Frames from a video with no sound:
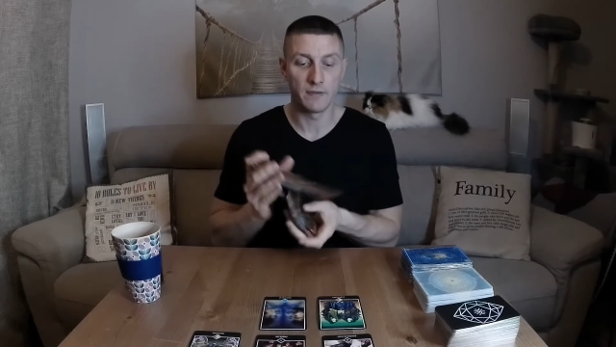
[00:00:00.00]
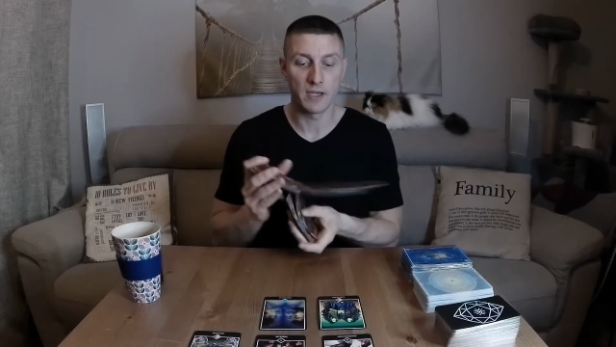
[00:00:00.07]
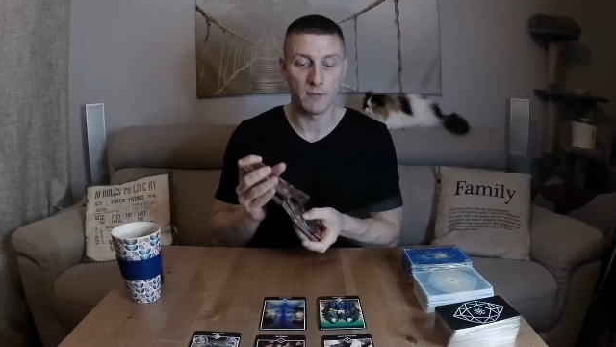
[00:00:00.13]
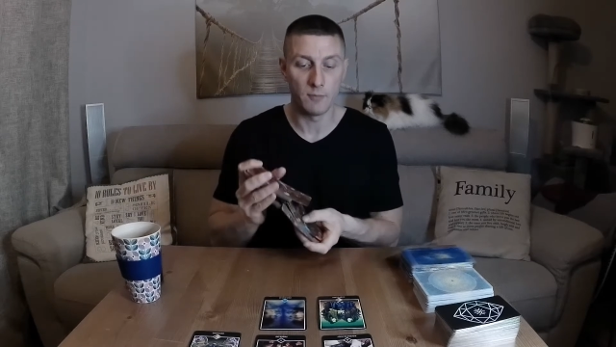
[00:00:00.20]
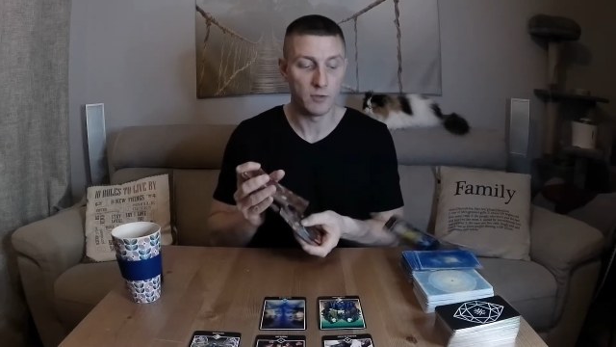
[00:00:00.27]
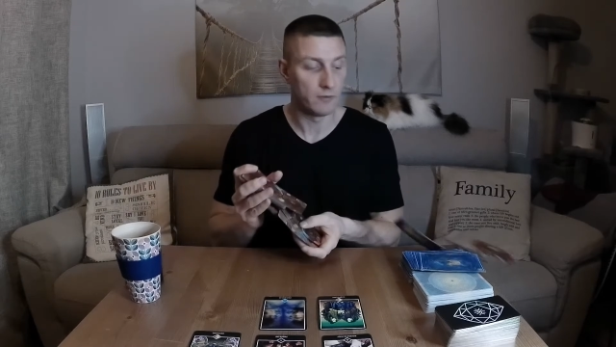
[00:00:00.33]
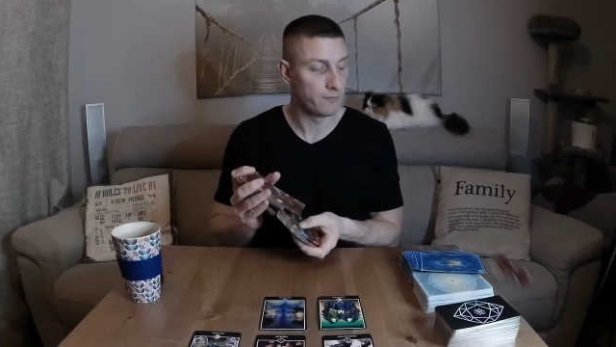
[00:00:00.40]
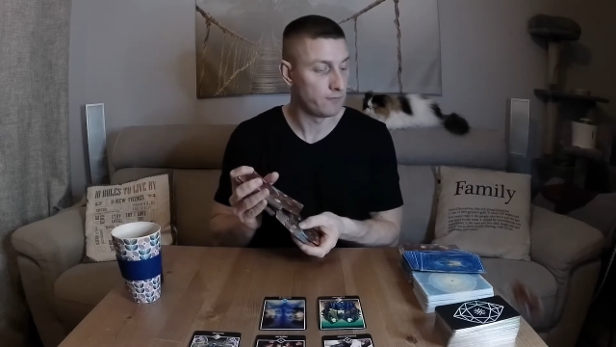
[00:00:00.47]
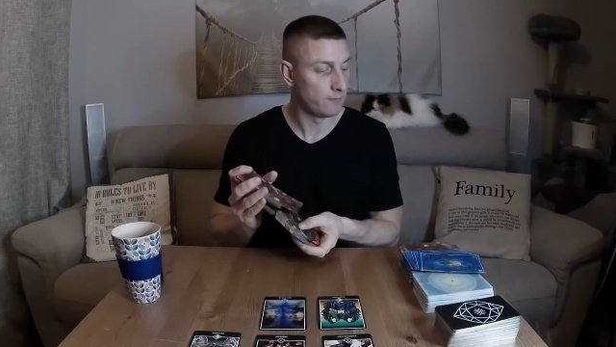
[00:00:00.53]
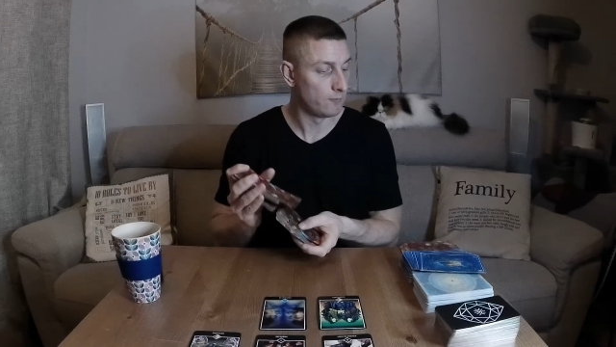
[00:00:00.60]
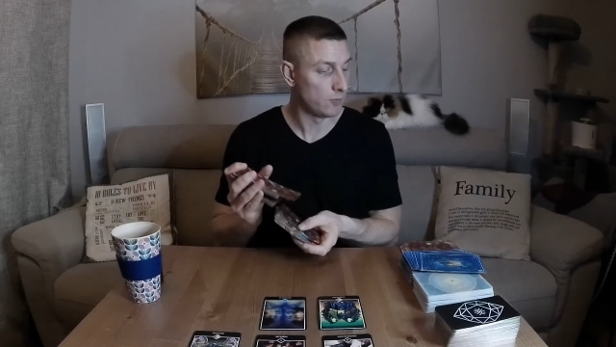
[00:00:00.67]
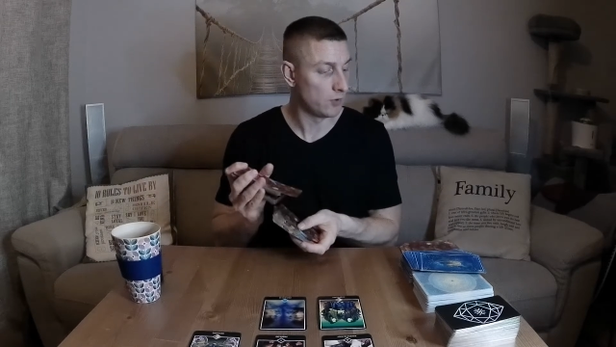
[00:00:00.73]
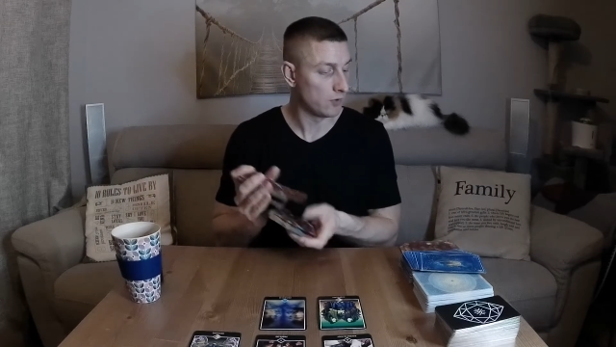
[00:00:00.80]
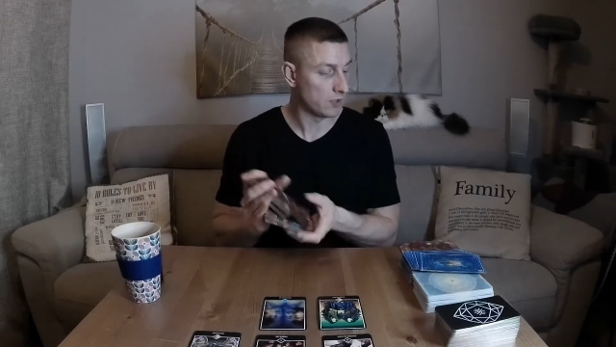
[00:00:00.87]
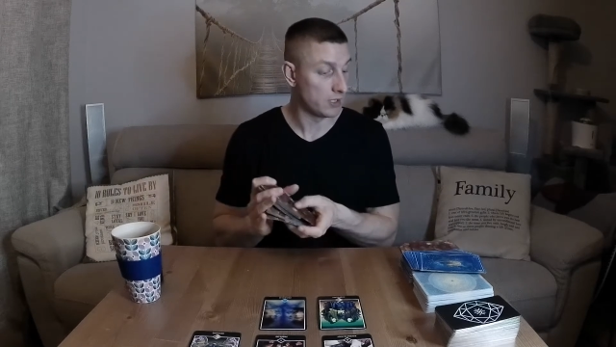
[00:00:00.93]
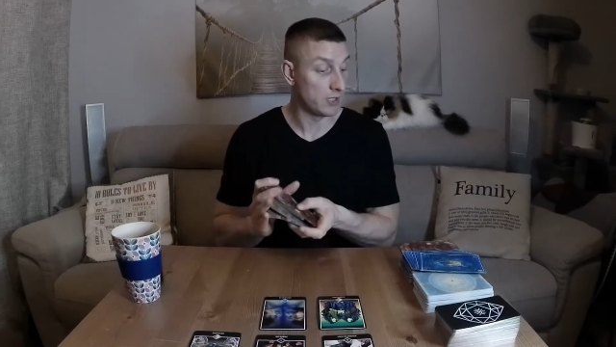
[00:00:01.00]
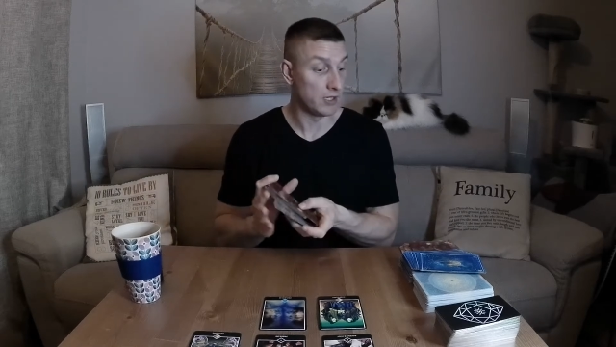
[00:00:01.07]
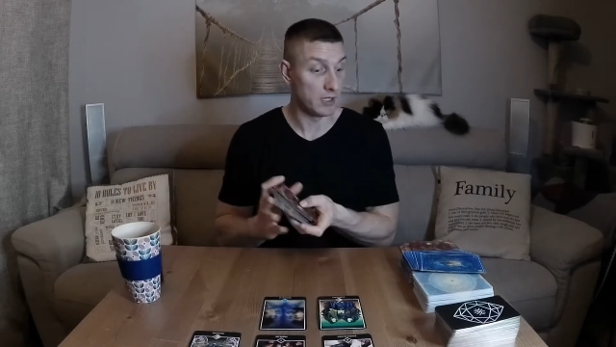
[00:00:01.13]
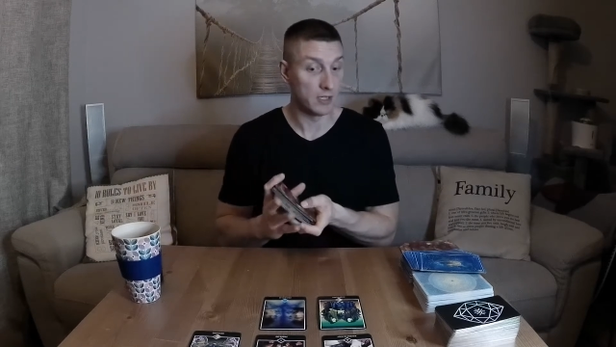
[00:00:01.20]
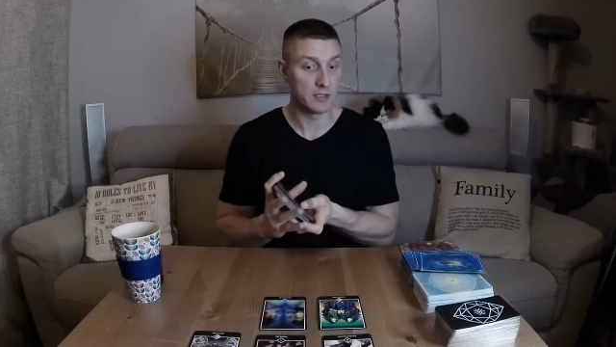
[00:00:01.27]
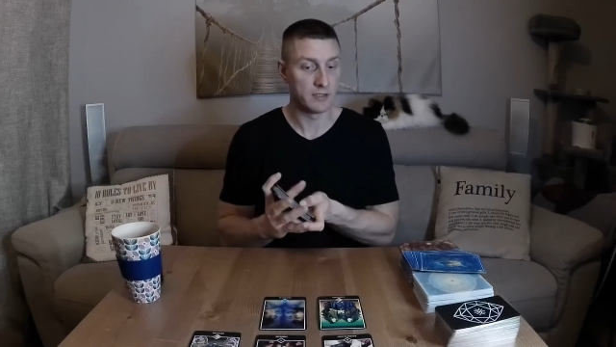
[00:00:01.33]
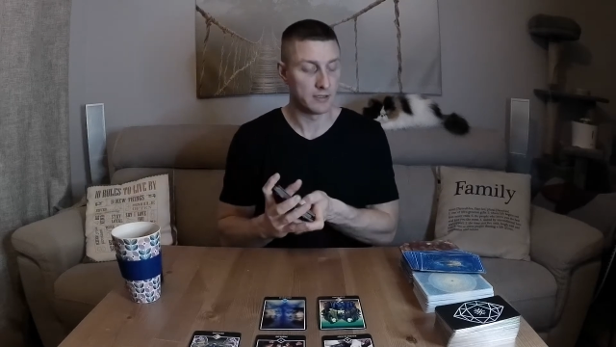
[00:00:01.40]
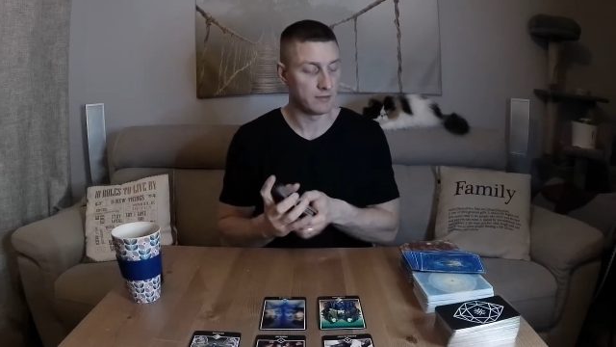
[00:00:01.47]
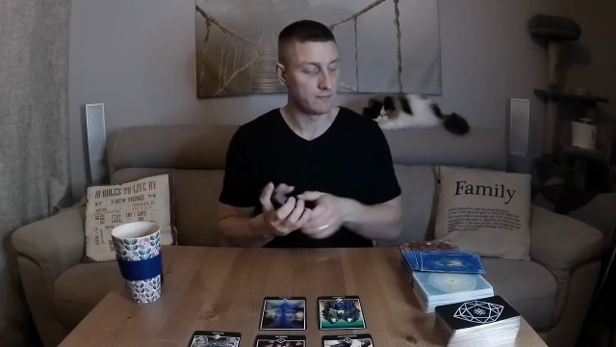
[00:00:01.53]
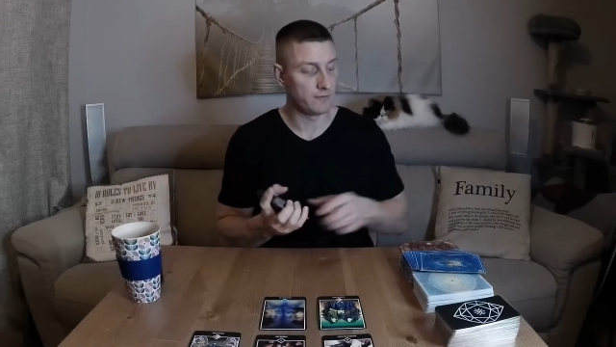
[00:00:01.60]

a couple of more cards?